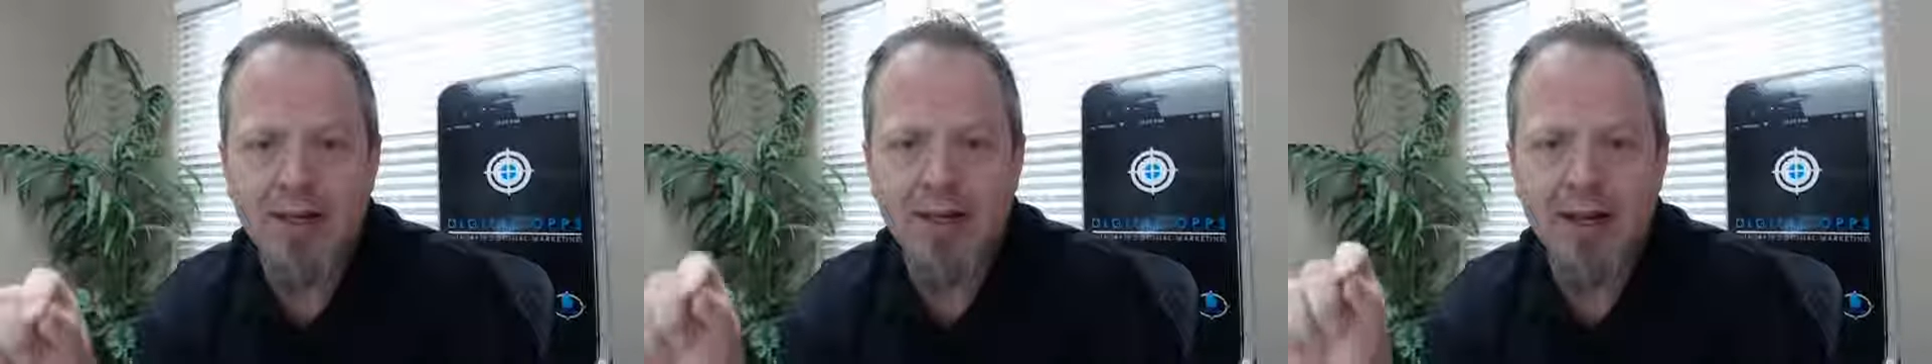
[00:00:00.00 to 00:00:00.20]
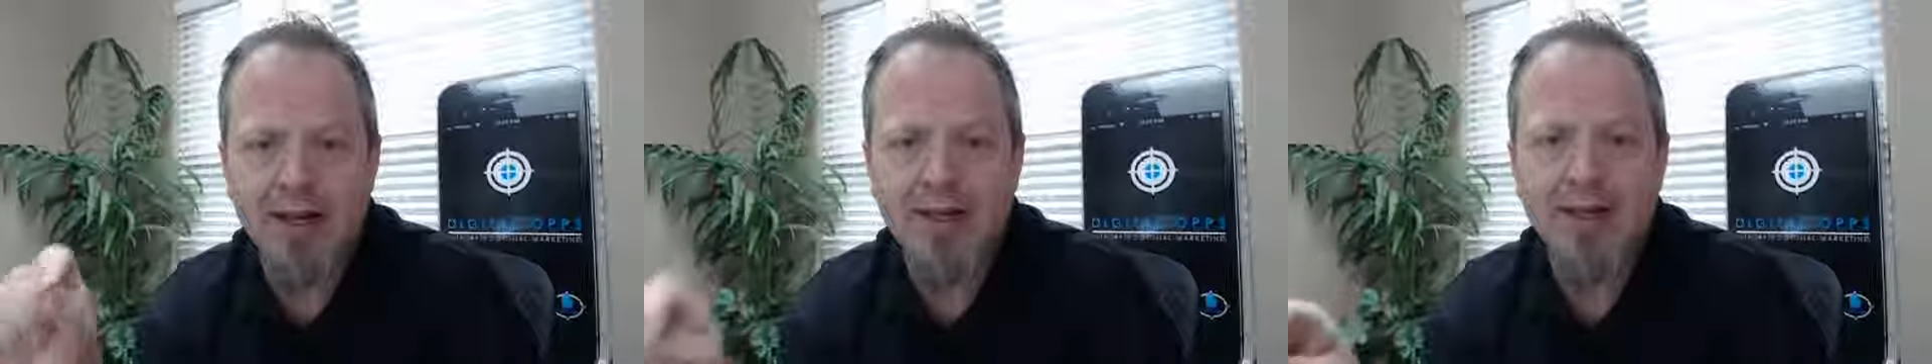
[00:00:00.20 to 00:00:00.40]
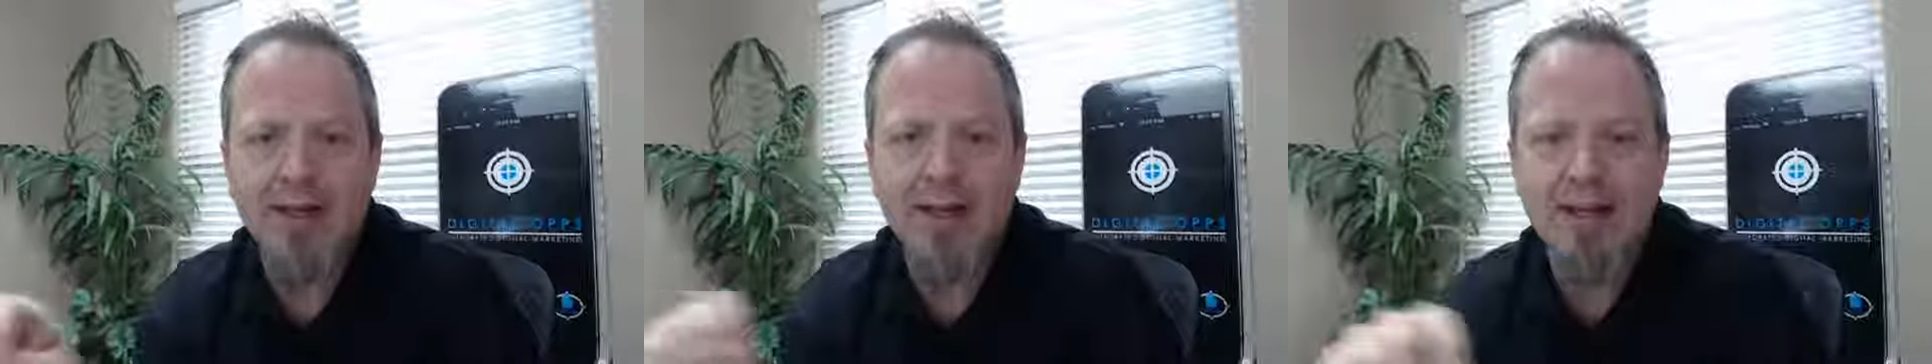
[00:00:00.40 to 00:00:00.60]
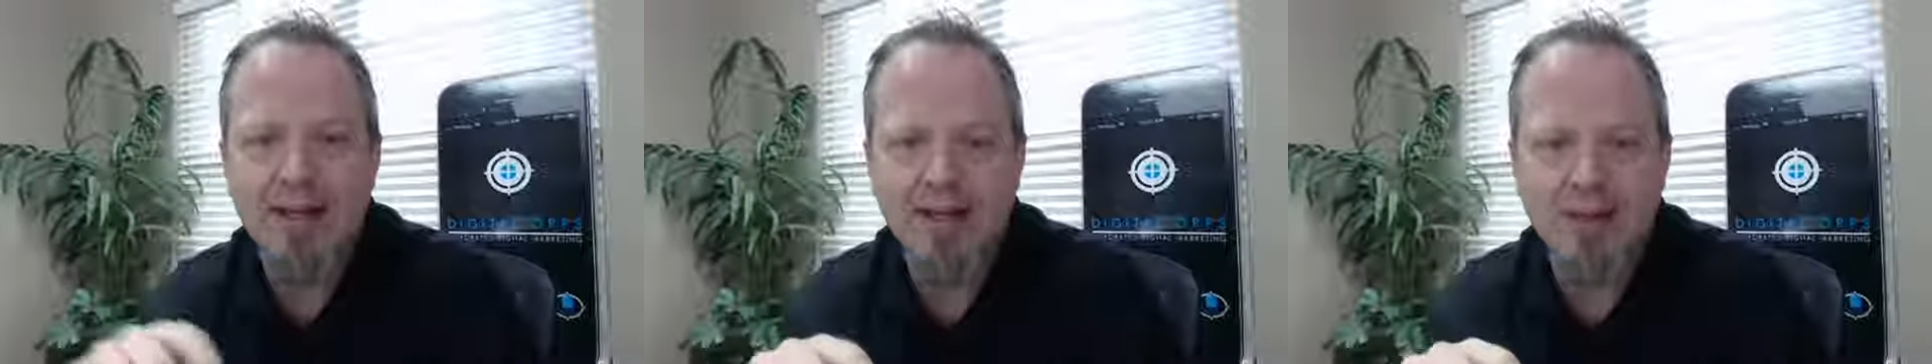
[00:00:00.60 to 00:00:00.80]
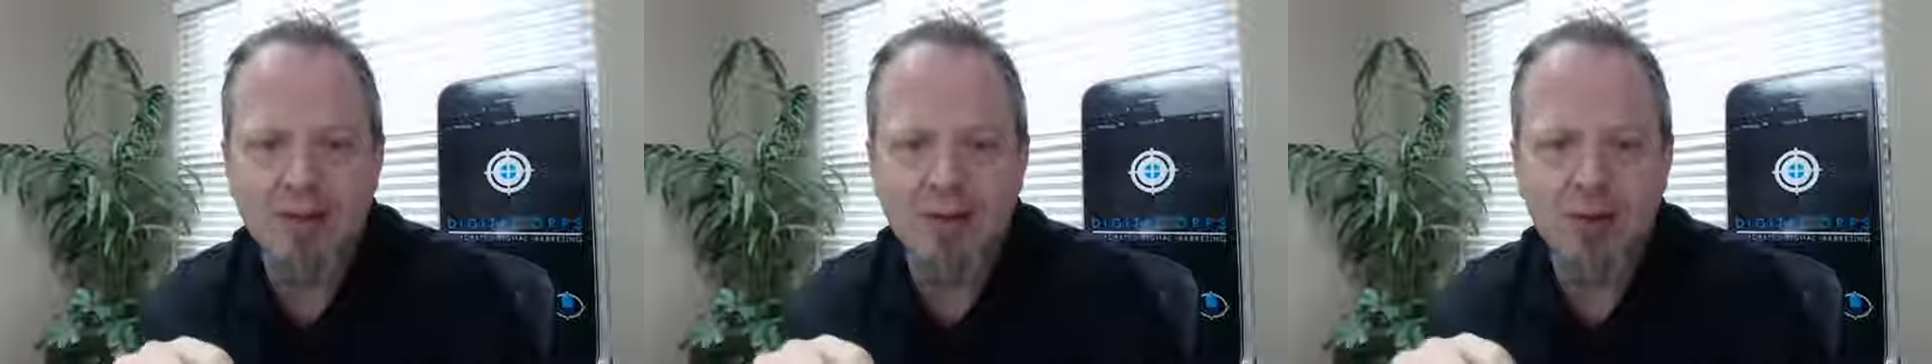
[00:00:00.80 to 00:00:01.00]
it and
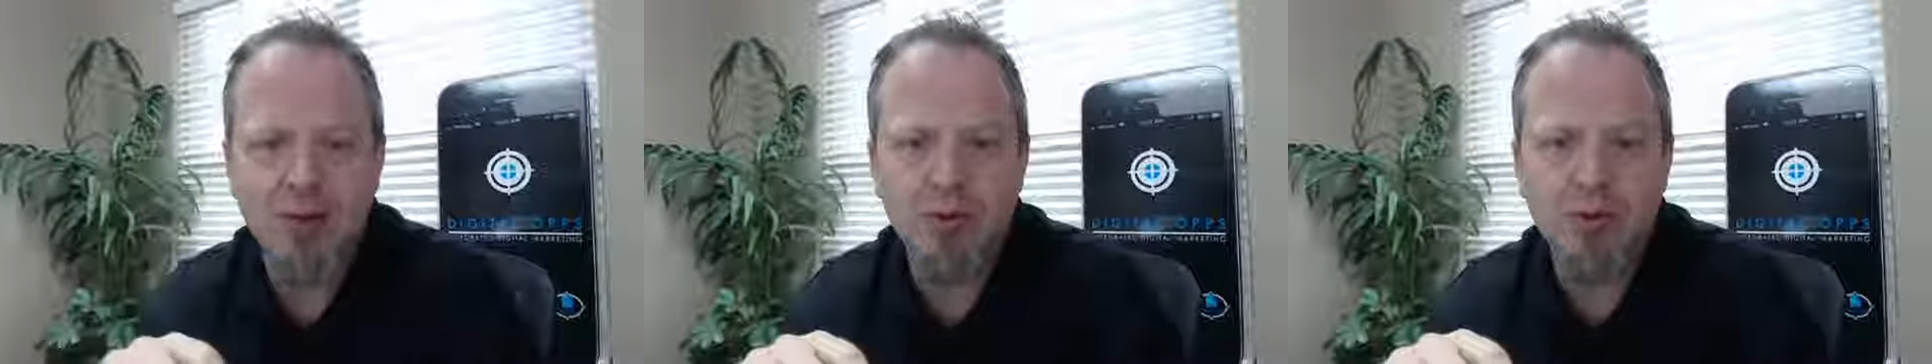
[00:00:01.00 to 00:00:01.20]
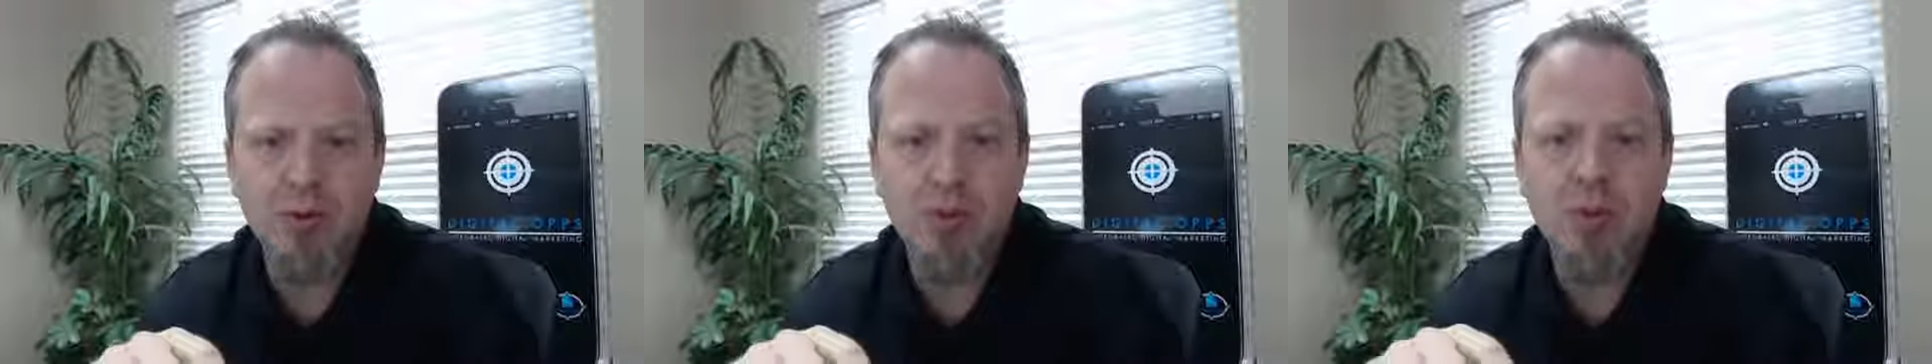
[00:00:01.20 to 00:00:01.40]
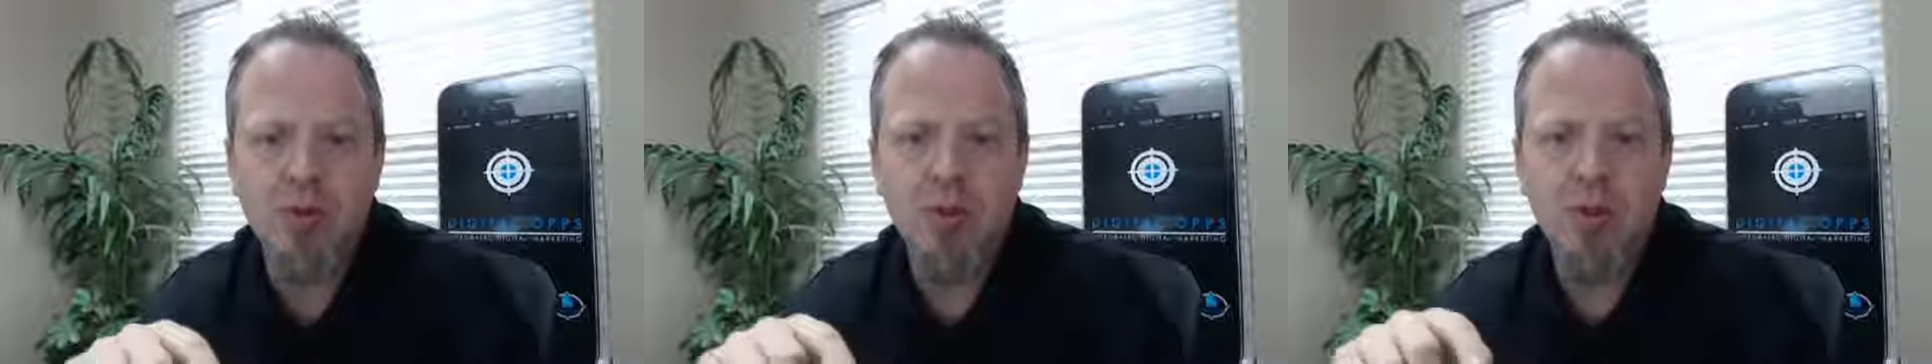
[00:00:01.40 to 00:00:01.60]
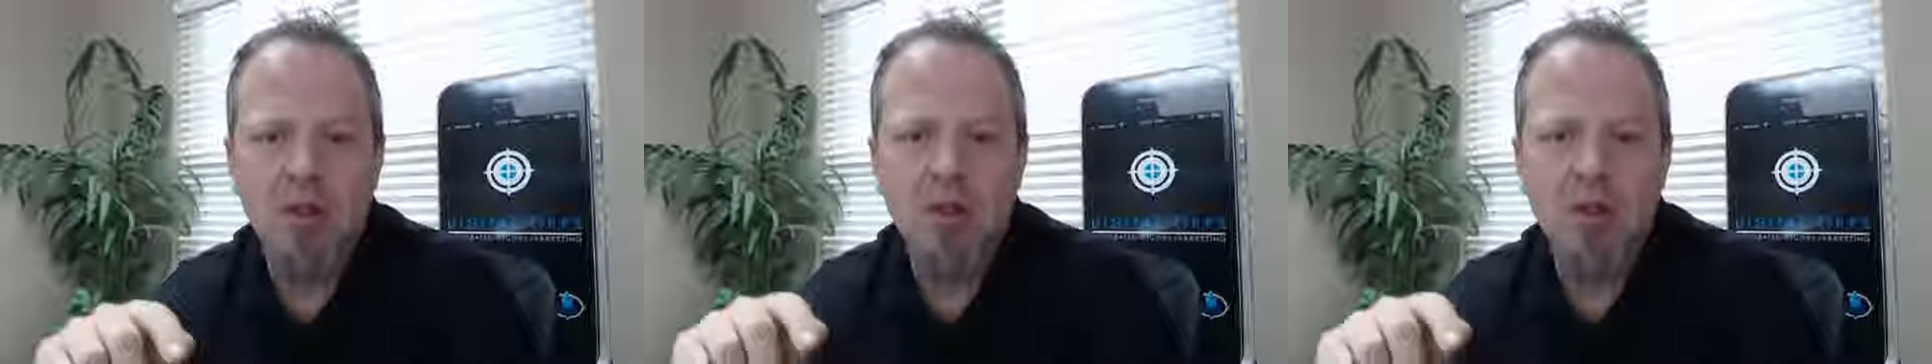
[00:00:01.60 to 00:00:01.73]
link it to,